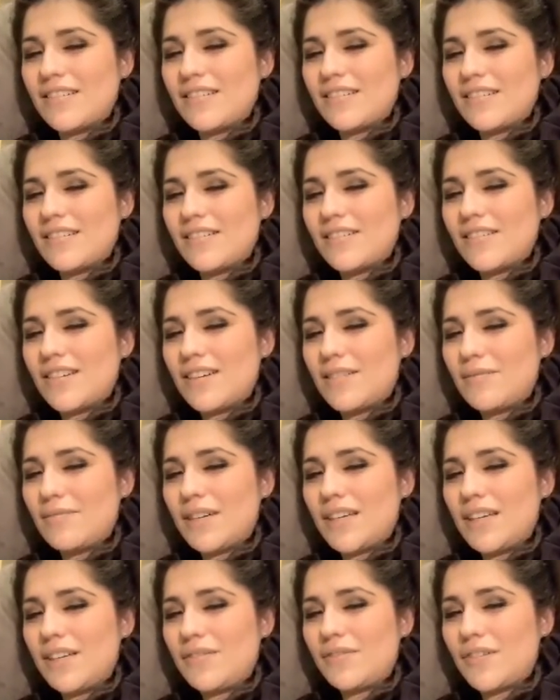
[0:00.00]
I don't got
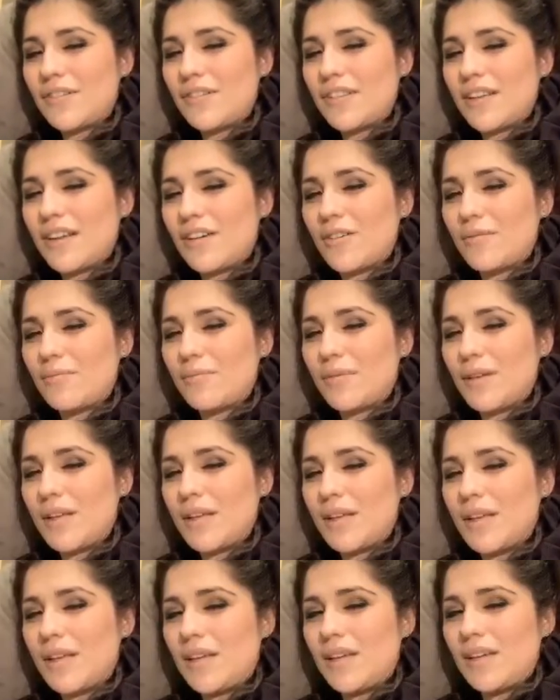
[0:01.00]
money for
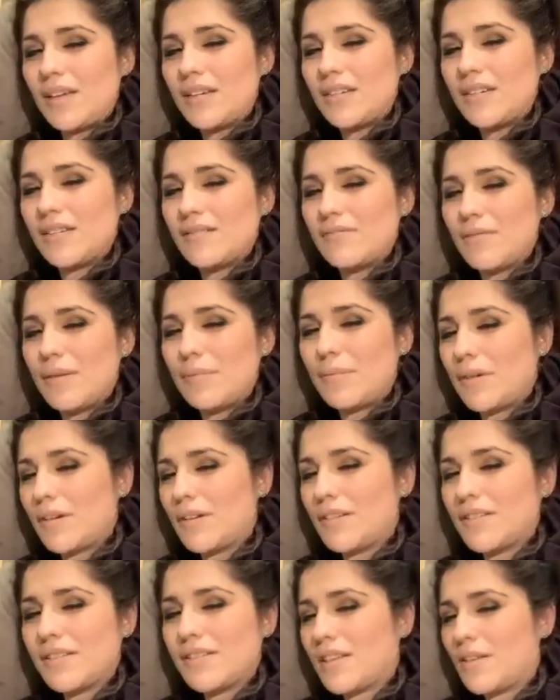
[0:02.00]
therapy. My
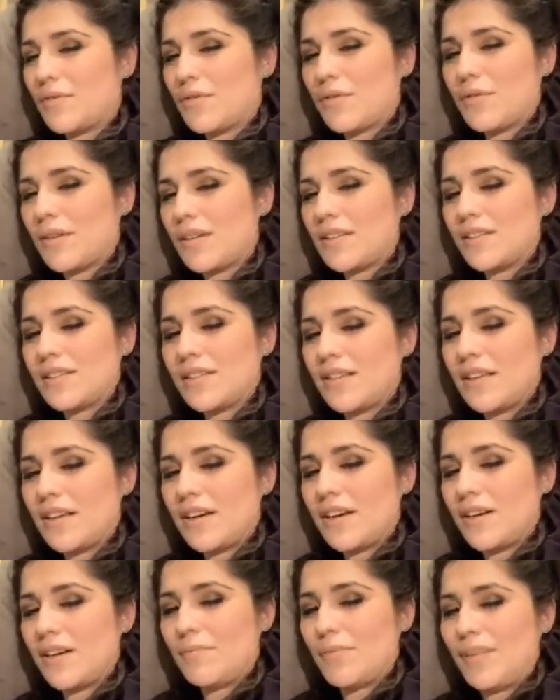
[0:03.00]
parents never went to
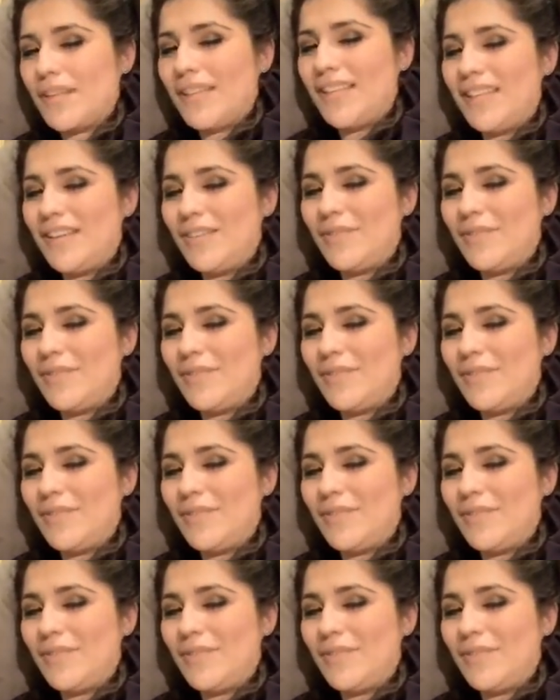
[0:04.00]
therapy.